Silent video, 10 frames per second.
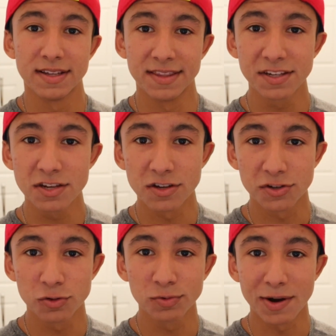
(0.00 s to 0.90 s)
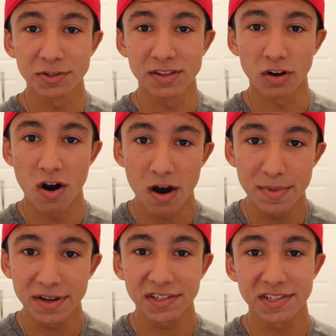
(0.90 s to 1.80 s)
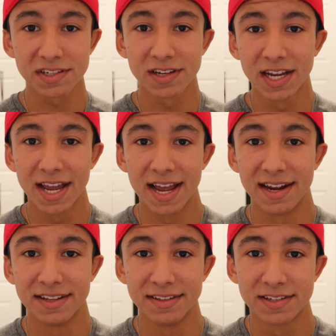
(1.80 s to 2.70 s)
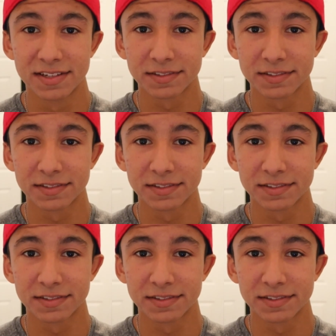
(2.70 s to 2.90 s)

this is a suit that was in the comics, and